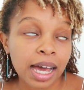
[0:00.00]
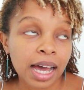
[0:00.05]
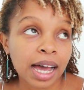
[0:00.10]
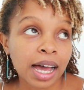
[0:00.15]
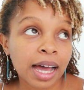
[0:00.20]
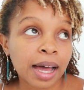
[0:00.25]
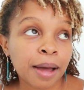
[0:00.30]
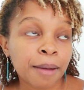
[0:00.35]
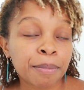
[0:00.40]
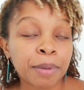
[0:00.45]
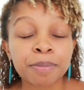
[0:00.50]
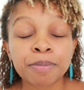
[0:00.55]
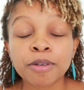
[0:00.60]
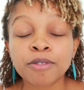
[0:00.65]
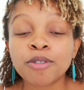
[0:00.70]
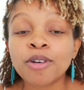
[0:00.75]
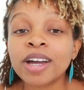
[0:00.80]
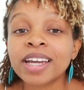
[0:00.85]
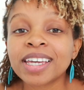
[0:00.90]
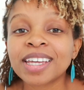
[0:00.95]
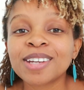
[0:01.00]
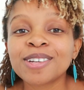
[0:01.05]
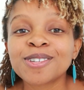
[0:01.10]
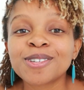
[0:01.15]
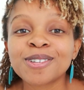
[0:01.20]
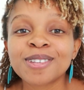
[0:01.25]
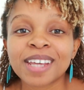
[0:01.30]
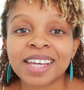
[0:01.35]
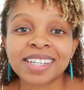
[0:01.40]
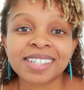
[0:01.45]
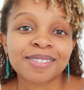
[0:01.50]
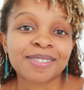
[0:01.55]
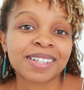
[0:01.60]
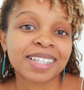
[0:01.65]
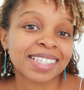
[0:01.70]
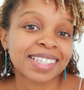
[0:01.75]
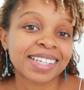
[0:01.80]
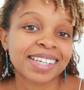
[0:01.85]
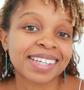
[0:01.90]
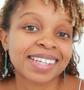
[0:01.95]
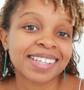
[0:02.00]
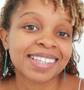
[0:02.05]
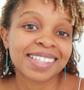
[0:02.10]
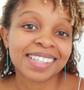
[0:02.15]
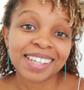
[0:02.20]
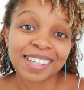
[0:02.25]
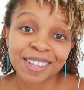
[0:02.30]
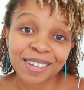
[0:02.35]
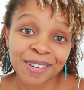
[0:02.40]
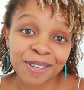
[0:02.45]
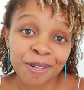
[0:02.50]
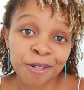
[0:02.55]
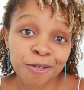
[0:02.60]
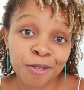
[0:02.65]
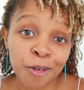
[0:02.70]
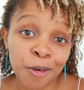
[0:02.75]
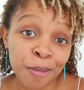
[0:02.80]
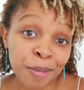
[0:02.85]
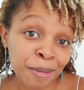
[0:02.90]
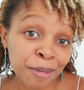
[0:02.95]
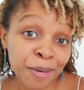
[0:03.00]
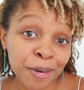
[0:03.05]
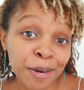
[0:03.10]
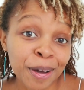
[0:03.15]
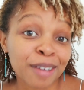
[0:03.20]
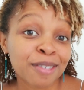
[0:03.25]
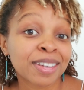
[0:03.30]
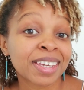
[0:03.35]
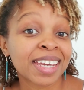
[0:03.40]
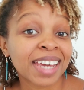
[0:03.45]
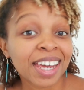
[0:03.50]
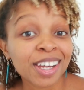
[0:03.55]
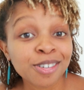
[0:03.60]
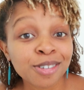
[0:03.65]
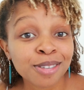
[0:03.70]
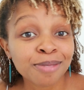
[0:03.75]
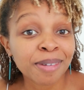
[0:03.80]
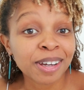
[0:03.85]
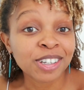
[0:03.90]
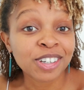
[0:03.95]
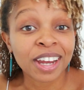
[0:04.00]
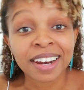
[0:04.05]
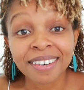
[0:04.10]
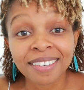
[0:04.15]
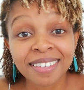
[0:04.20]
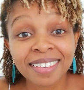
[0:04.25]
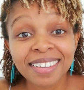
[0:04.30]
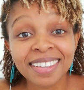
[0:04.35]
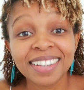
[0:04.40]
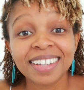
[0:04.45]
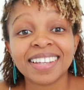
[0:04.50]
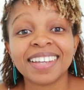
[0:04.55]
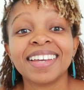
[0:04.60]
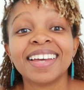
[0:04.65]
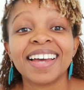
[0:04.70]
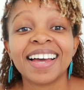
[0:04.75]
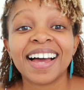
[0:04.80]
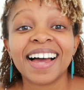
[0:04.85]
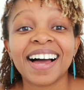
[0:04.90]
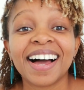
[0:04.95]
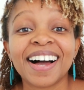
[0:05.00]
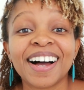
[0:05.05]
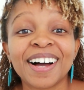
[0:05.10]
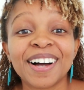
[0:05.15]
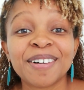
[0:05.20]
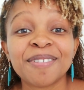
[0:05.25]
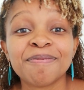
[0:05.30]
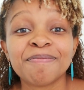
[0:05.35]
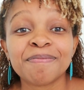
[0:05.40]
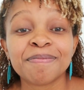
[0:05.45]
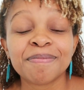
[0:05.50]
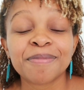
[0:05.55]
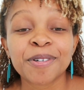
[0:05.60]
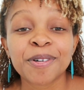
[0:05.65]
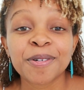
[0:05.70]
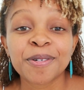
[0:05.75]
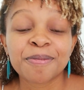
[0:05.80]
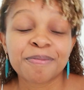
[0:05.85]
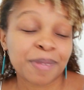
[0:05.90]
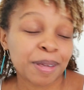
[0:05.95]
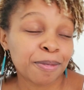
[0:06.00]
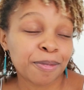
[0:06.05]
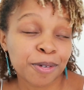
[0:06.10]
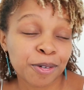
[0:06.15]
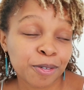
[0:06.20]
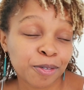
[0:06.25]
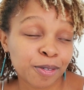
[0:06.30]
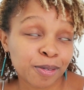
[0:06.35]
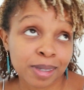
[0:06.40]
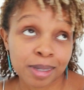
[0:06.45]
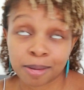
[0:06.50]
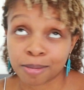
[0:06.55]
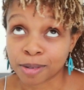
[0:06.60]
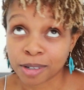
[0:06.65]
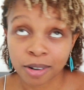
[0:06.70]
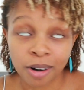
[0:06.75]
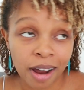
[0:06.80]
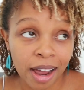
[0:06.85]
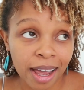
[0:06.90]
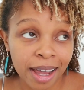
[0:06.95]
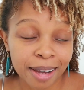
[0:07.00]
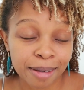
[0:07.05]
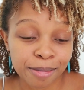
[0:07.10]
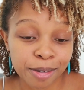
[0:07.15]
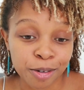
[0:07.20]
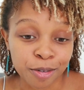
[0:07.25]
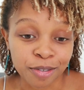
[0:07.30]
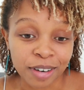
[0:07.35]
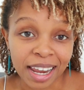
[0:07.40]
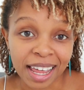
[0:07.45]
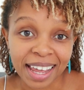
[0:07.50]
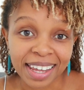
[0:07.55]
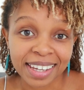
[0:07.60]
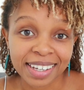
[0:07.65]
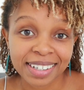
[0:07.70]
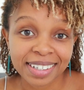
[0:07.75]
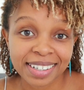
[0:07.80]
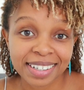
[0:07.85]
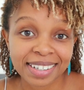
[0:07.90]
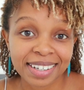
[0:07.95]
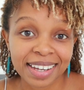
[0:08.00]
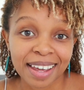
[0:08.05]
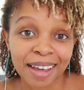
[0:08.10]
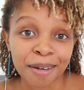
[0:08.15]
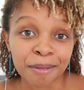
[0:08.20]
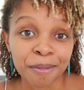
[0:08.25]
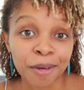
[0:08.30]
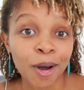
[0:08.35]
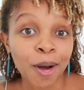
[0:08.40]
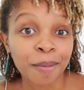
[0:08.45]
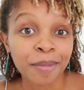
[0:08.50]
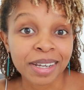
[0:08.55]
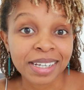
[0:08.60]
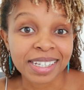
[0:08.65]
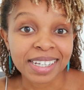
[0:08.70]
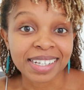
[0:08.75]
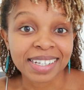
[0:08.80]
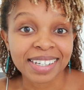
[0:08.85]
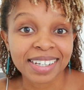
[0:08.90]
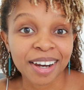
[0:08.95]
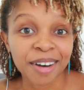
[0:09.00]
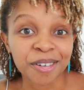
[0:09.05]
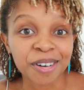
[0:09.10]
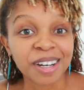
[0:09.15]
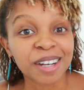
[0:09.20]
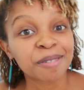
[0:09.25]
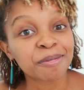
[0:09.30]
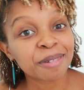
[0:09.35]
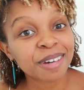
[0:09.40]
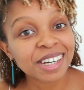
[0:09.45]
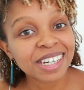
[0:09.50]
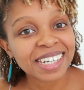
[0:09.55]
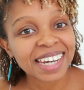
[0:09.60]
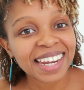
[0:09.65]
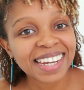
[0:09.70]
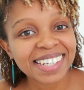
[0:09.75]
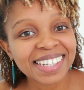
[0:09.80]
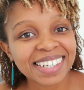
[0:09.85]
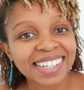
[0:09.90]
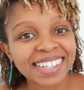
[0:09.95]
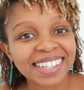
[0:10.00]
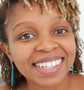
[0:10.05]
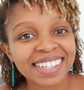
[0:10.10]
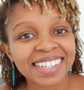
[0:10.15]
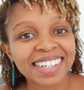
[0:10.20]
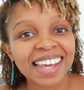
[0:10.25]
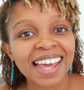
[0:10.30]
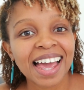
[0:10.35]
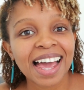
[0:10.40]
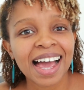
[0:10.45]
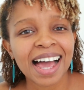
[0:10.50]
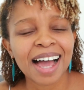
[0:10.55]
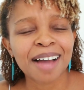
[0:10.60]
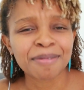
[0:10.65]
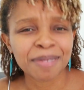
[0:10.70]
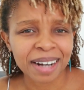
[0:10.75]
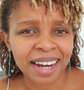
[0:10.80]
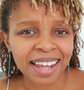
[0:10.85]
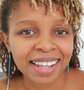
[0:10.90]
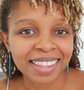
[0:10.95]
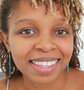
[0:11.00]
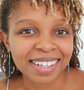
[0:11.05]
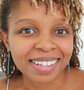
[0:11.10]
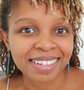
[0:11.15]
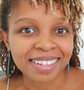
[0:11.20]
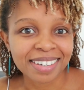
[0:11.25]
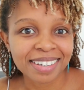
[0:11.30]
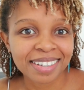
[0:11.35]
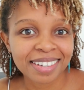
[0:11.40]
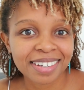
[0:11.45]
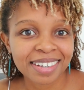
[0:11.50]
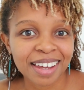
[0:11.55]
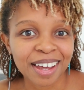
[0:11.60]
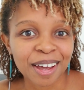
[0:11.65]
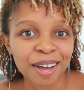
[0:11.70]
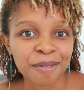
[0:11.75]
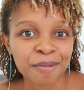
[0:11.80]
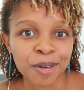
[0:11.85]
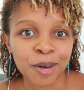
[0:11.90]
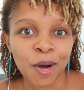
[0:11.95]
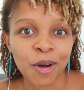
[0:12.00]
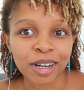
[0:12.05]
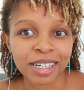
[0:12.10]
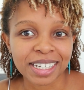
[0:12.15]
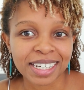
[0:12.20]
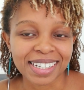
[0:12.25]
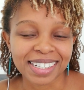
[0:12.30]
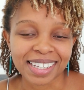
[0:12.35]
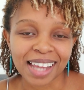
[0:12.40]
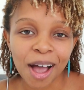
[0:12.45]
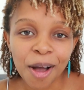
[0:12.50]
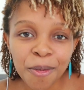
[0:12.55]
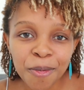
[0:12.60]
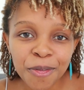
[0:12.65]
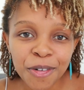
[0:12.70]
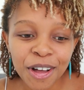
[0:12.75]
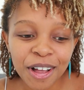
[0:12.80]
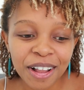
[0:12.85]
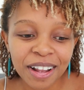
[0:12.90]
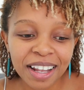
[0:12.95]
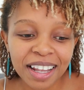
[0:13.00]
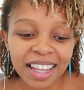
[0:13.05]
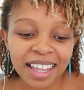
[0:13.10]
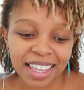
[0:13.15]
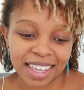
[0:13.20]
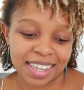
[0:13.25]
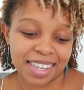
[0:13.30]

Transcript: But before I get into that, I want to say thank you for people who have engaged with my channel, people who've subscribed, who've liked, commented. I really appreciate it. I'm glad that the content is helpful.